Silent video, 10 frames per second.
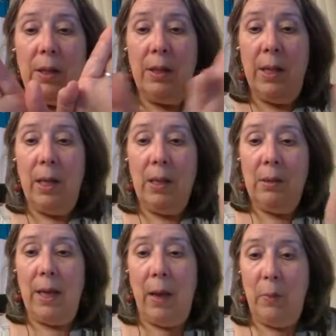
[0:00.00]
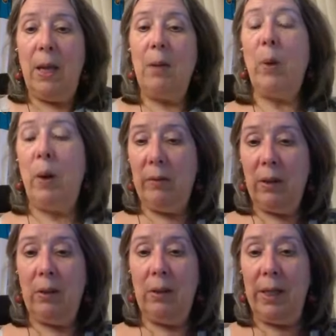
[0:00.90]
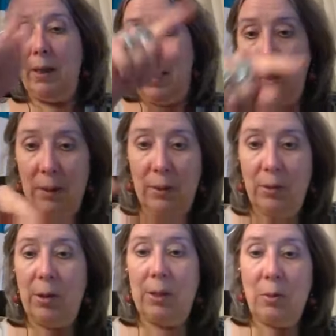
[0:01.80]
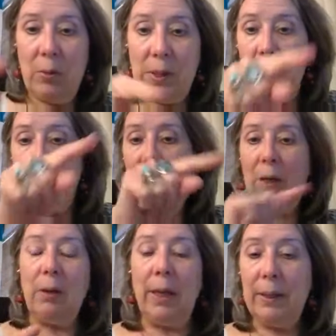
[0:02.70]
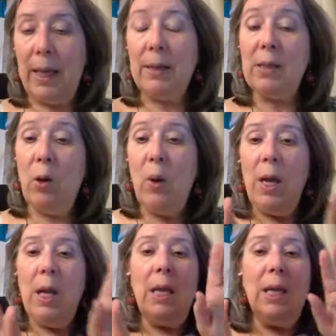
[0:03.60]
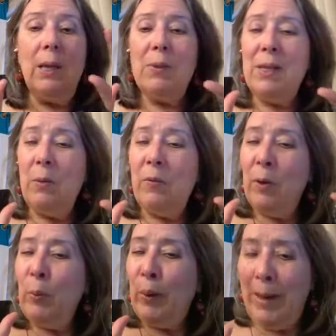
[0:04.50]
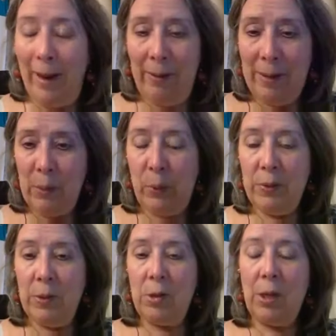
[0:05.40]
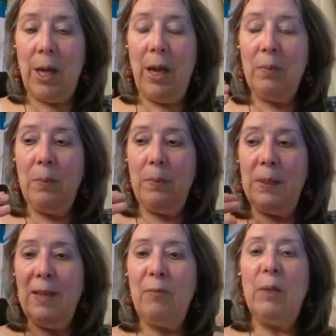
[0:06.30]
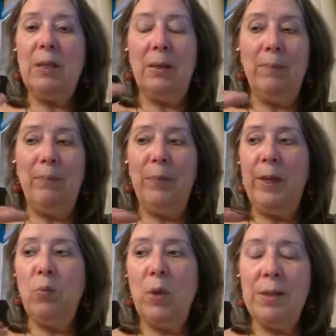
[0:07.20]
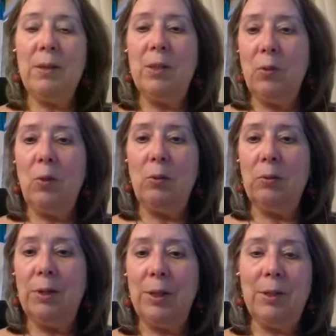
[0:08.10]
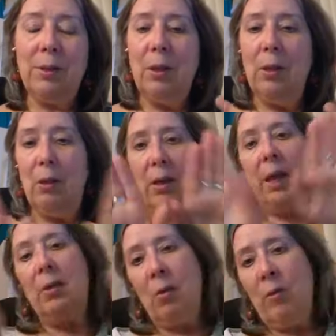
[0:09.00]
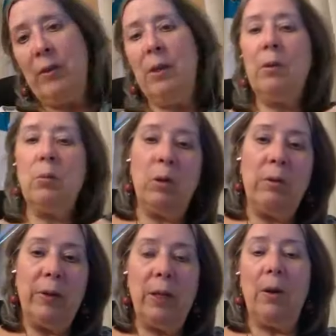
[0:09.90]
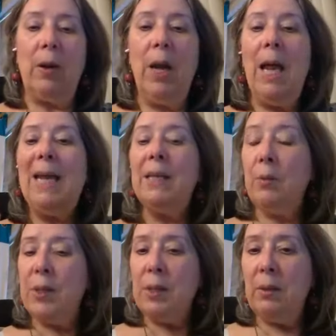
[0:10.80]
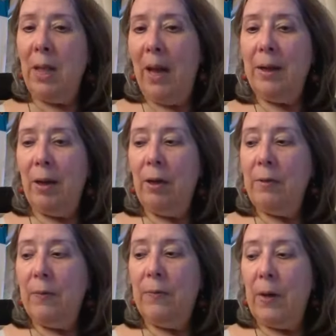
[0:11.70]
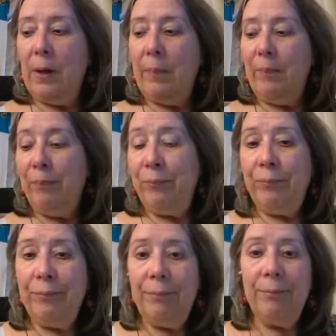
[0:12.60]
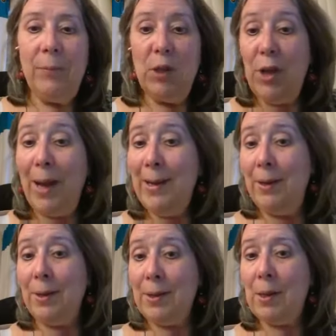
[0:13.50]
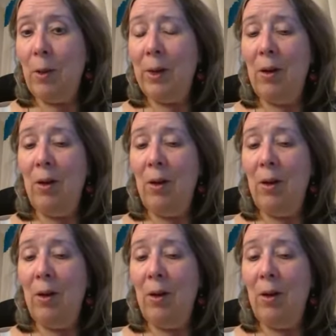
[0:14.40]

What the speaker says: they now became part of Italy, and Trento was kind of there like that. So it was in a very precarious position. And believe me, it wasn't all just, okay, you're over here and we're over here. There was a lot of shakiness going